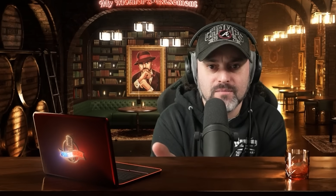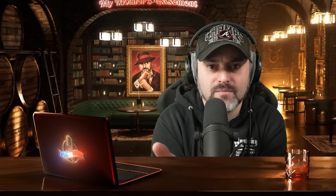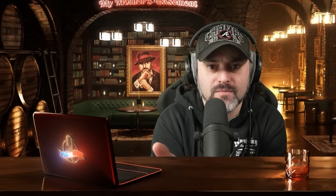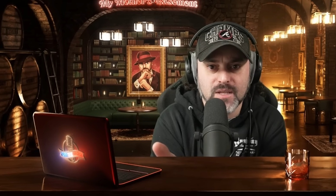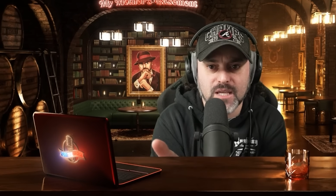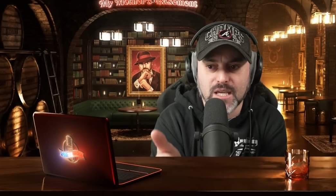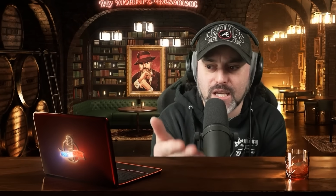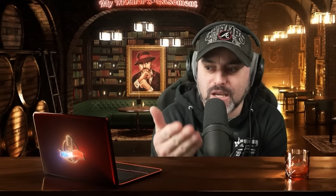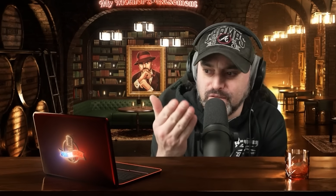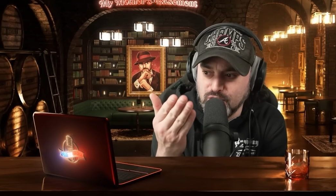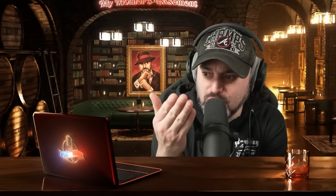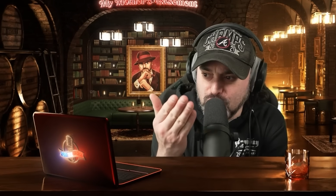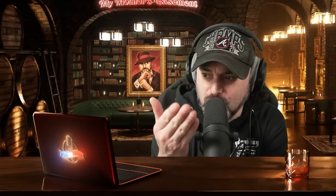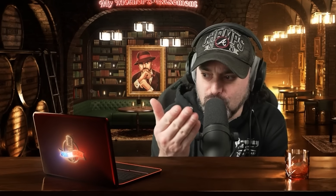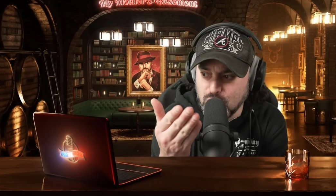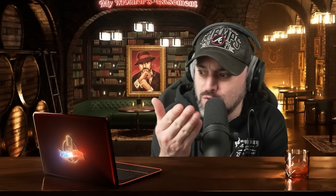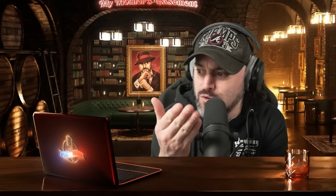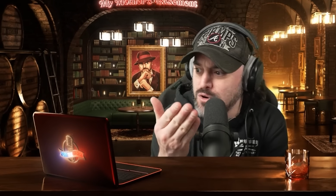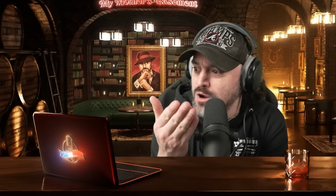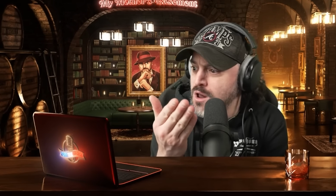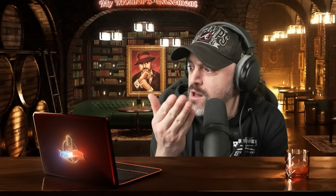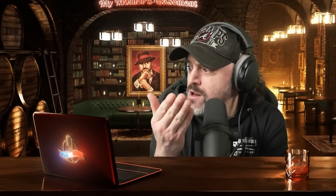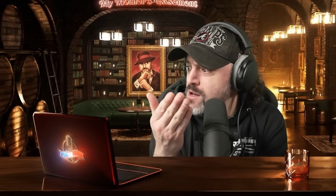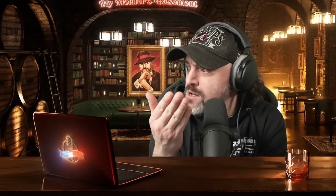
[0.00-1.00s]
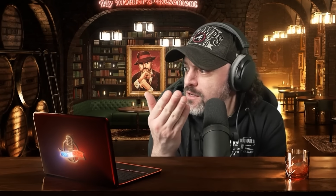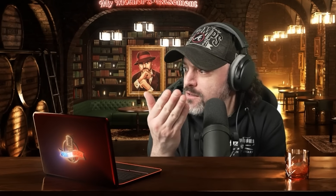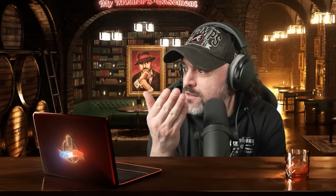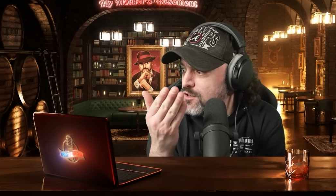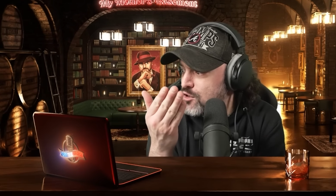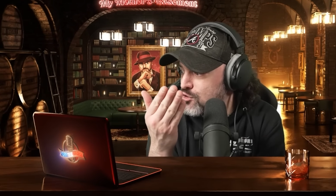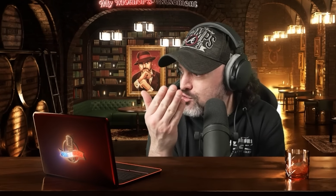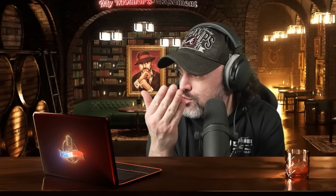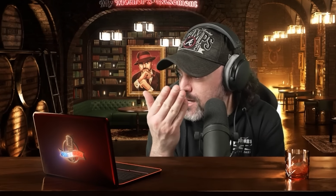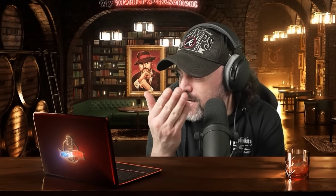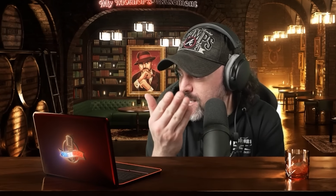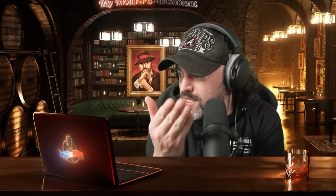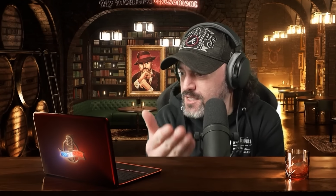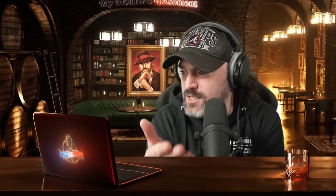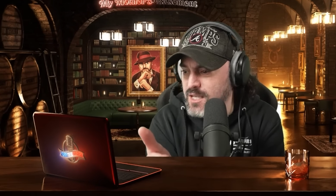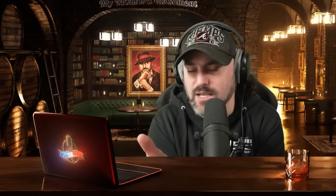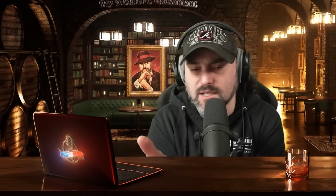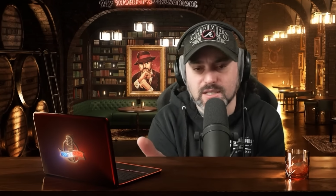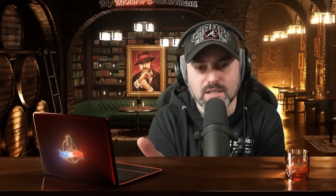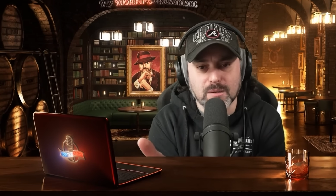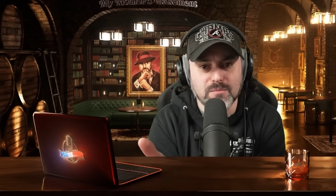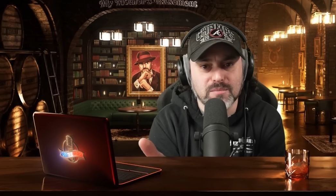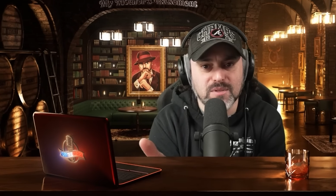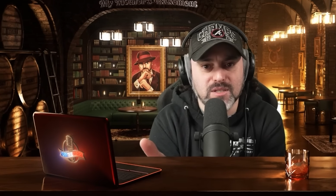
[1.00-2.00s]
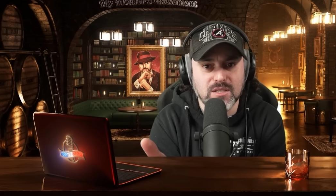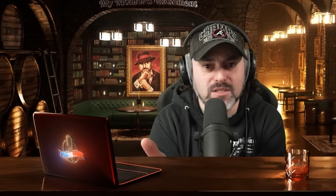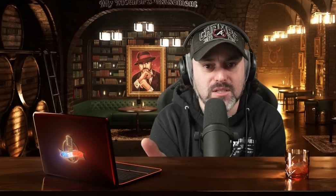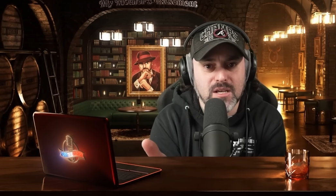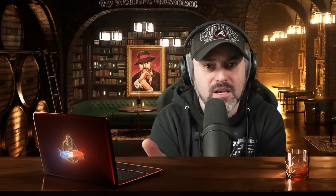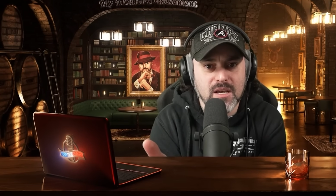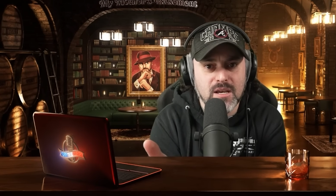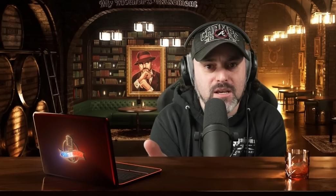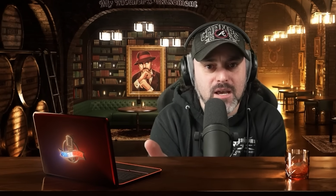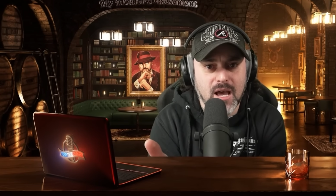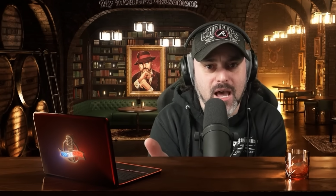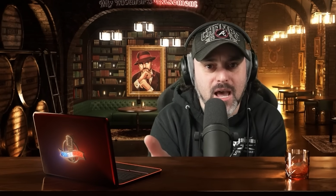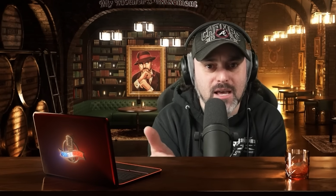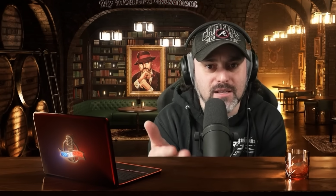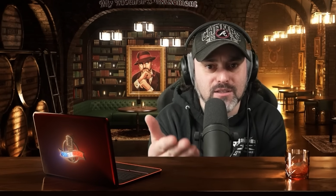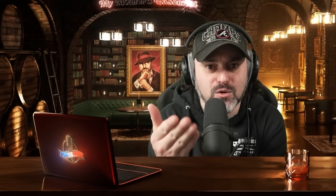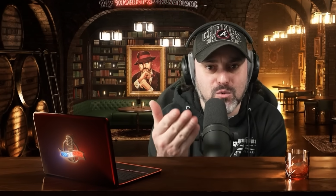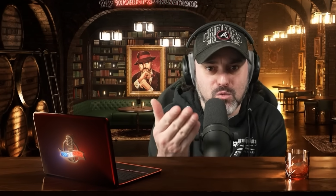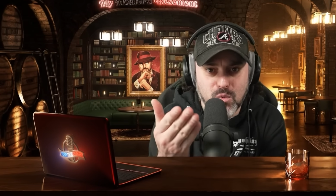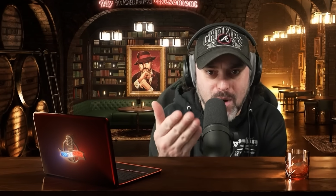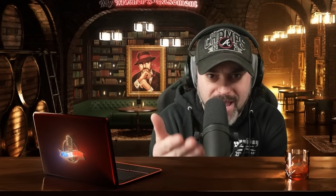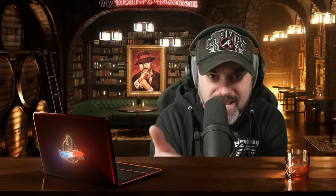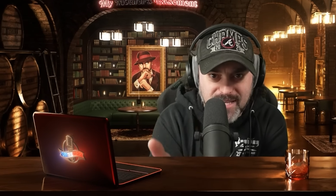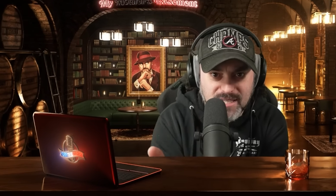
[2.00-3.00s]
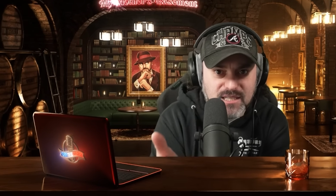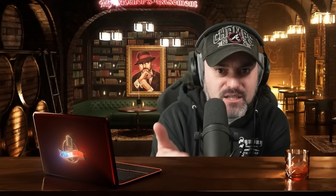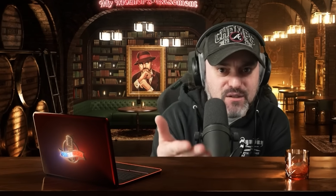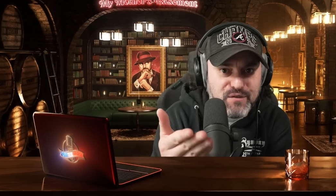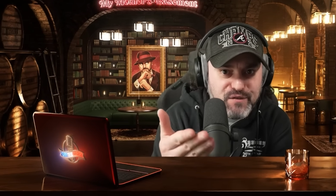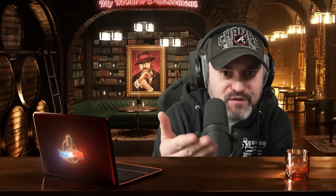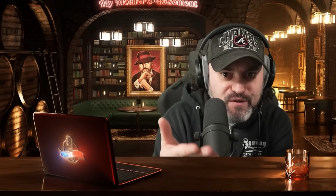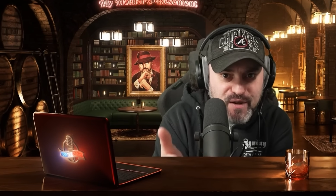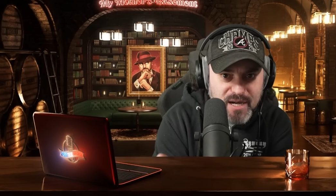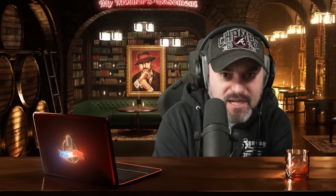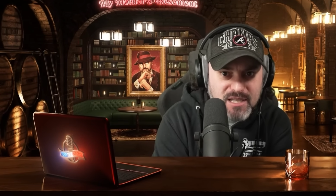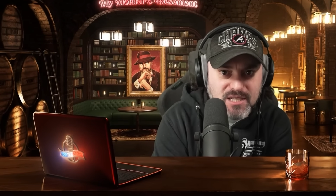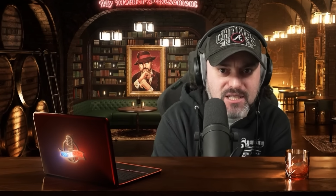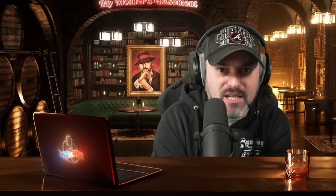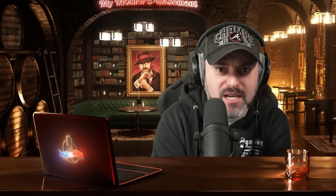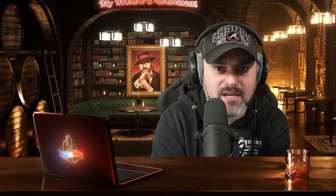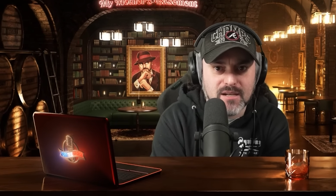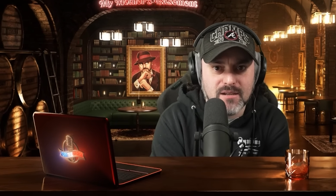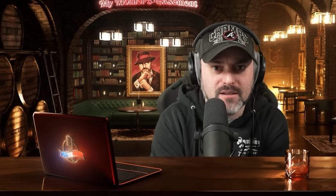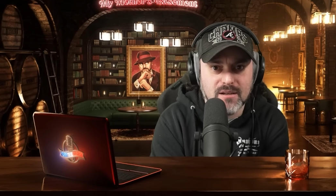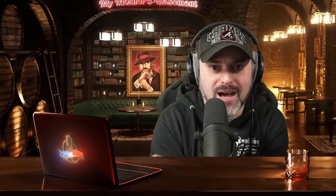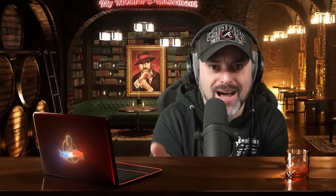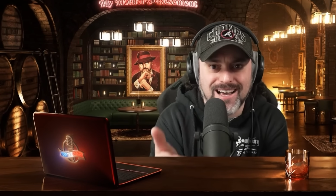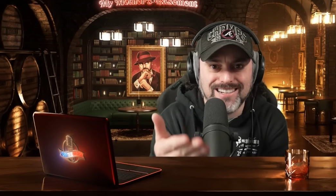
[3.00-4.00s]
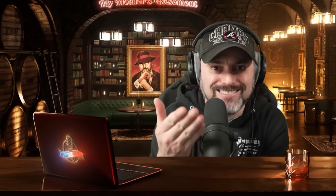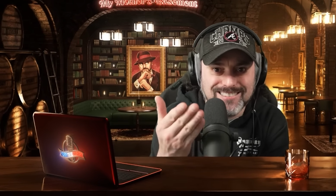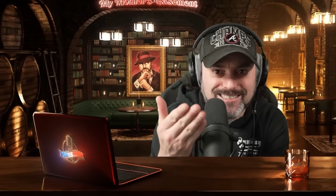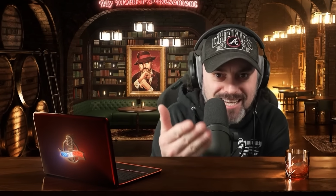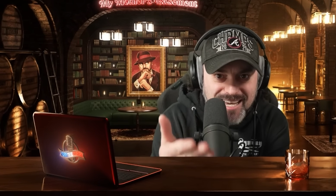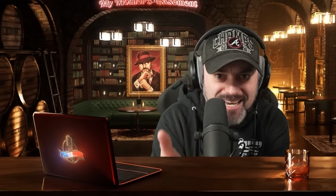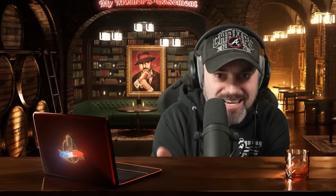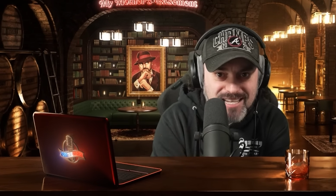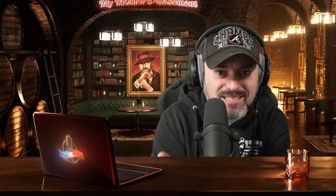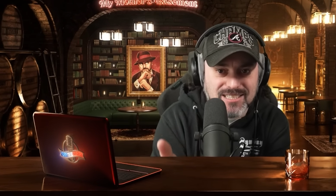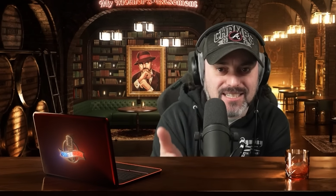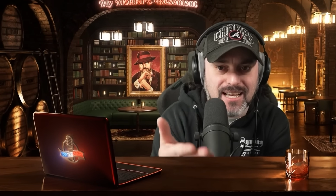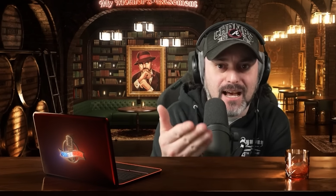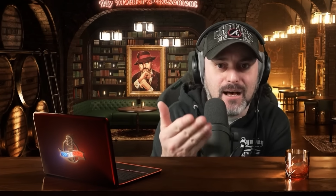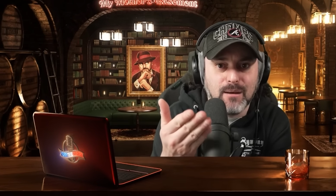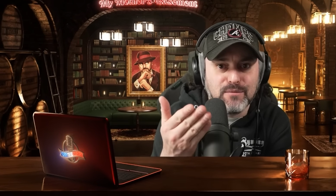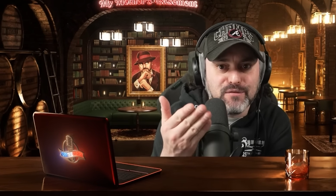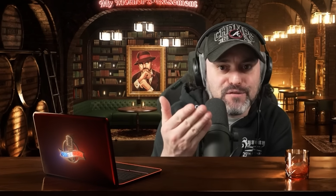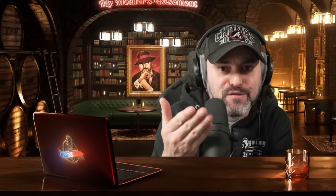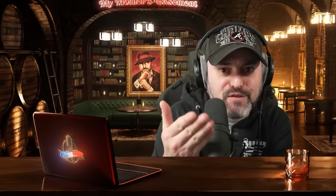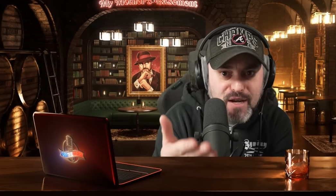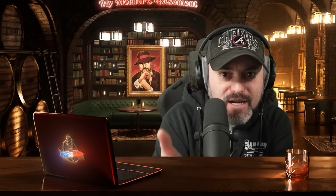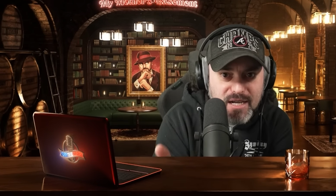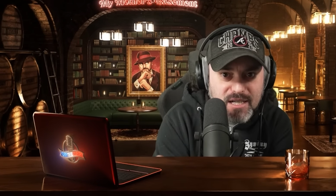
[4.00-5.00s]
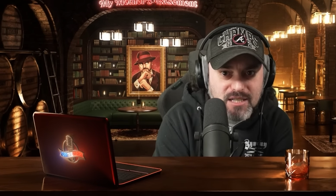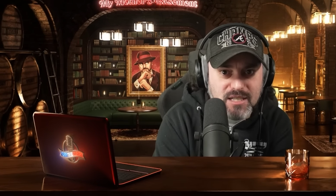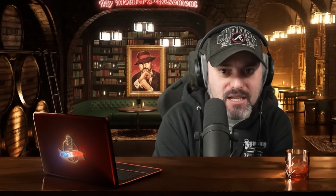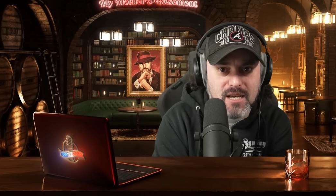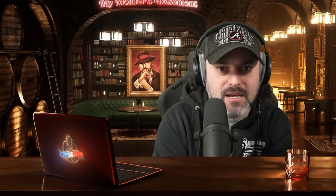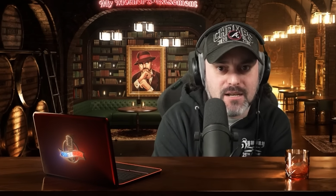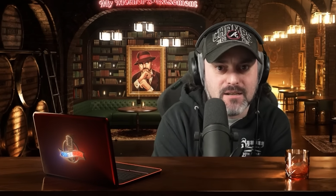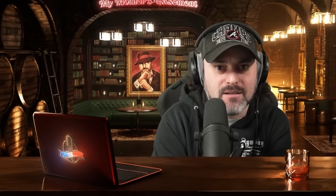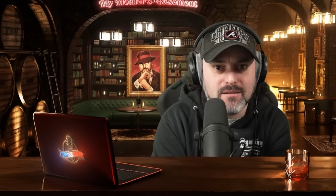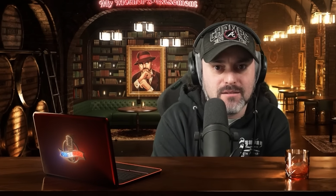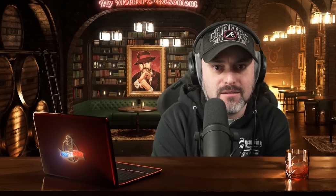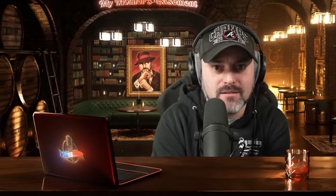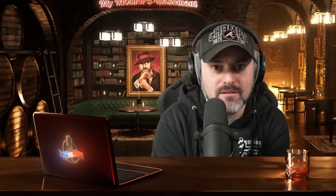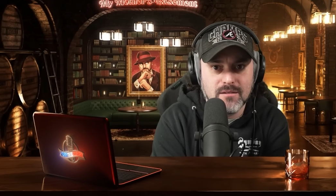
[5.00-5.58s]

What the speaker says: Give you criticisms and ways to fix it, ideas to help fix it.